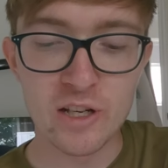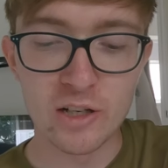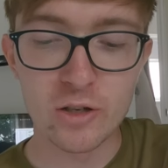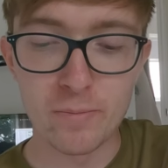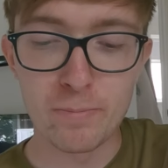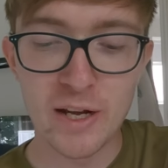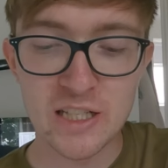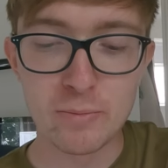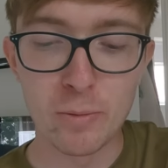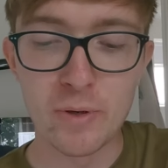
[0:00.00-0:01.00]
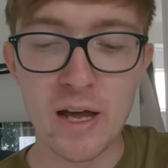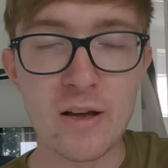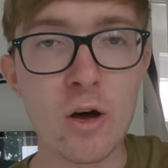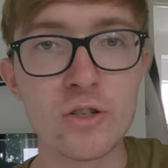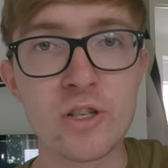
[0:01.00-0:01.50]
So I got picked him up at
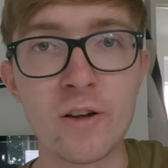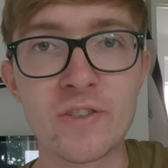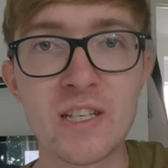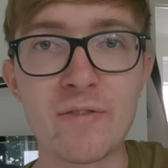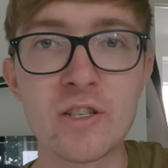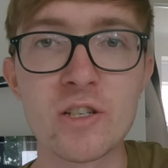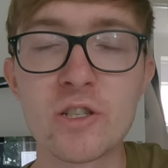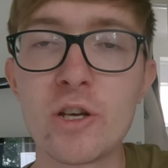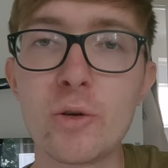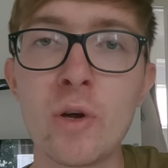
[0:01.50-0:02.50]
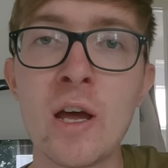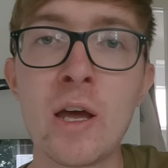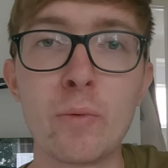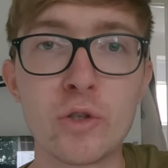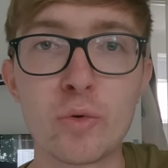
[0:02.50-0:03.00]
odds of 7 to 2,
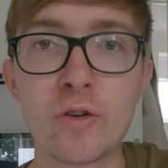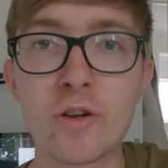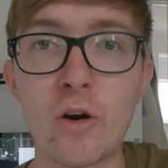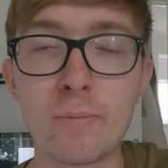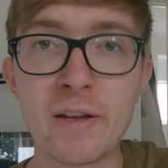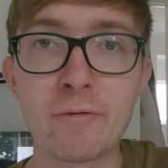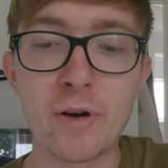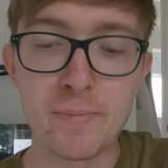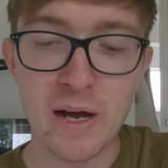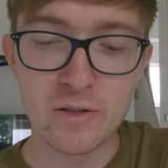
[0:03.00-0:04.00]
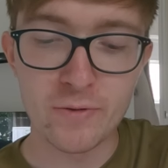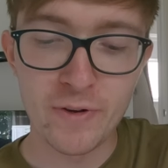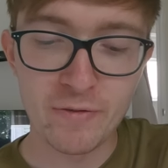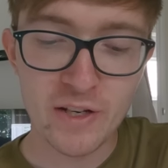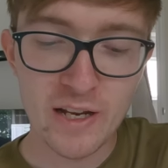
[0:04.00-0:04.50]
which would have got me
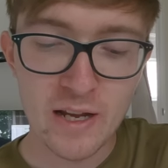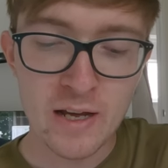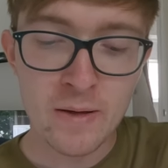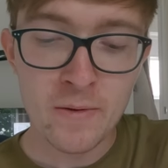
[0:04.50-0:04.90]
£3.50.